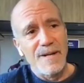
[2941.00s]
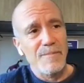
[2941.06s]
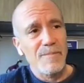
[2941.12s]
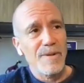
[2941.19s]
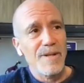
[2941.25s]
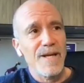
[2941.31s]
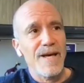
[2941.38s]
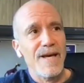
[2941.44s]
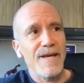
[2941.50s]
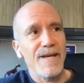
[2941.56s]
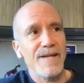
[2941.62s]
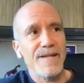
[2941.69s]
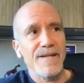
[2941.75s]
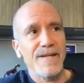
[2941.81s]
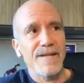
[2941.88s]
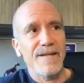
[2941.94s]
a
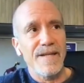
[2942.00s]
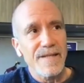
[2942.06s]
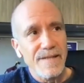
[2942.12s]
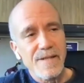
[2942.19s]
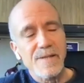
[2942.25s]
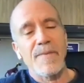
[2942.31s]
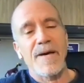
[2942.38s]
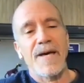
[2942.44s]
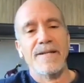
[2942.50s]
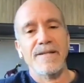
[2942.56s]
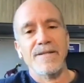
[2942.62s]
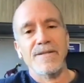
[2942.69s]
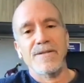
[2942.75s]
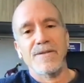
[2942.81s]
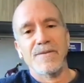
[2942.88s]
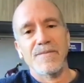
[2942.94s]
play in
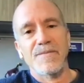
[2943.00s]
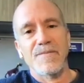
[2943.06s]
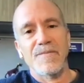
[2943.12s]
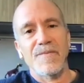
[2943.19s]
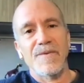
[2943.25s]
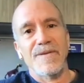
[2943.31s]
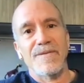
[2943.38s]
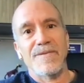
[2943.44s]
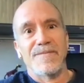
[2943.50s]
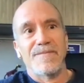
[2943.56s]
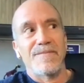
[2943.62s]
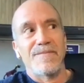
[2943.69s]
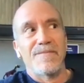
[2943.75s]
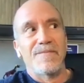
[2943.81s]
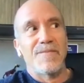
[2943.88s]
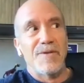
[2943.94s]
Spanish with
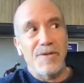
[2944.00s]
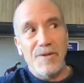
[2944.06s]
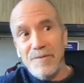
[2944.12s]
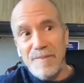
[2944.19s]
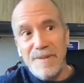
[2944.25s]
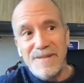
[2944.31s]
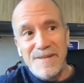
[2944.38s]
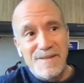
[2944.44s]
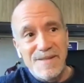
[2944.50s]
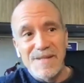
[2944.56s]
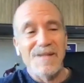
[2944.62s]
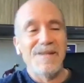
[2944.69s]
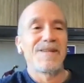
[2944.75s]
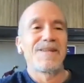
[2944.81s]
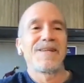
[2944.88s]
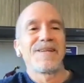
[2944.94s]
Cubans,
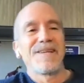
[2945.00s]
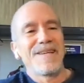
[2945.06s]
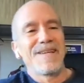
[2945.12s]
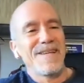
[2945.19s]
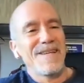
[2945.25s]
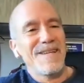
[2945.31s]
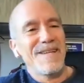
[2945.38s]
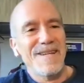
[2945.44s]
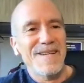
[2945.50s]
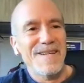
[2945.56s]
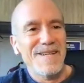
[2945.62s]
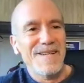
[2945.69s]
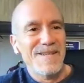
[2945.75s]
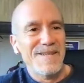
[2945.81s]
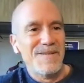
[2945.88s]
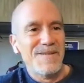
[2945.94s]

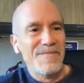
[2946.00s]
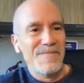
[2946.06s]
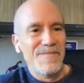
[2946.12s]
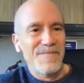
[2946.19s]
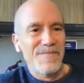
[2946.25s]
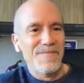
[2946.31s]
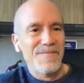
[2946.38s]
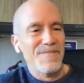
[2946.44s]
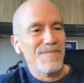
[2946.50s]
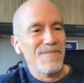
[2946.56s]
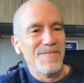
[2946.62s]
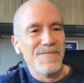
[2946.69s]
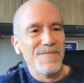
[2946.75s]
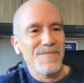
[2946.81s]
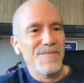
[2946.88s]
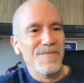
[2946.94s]
um,
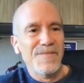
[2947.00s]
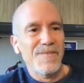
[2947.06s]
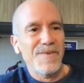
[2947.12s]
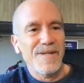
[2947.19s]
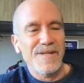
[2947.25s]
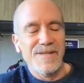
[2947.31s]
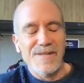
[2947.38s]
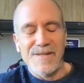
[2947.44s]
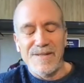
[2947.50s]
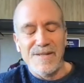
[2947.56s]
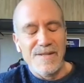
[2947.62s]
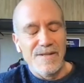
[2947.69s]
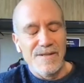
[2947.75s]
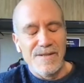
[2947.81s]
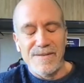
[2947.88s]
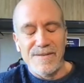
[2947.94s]
was
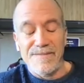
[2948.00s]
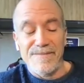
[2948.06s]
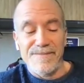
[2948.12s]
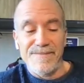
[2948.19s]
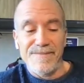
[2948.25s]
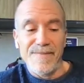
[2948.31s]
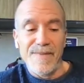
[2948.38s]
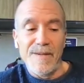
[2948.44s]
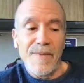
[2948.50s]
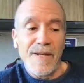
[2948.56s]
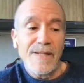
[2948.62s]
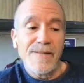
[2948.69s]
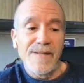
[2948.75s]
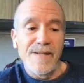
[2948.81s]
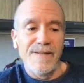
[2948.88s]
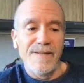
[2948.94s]
just
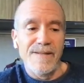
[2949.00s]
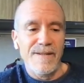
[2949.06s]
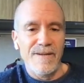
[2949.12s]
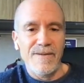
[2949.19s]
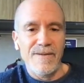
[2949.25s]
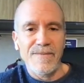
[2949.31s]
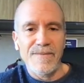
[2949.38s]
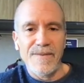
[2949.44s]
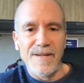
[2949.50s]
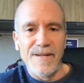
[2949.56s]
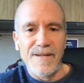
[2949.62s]
amazing, you know.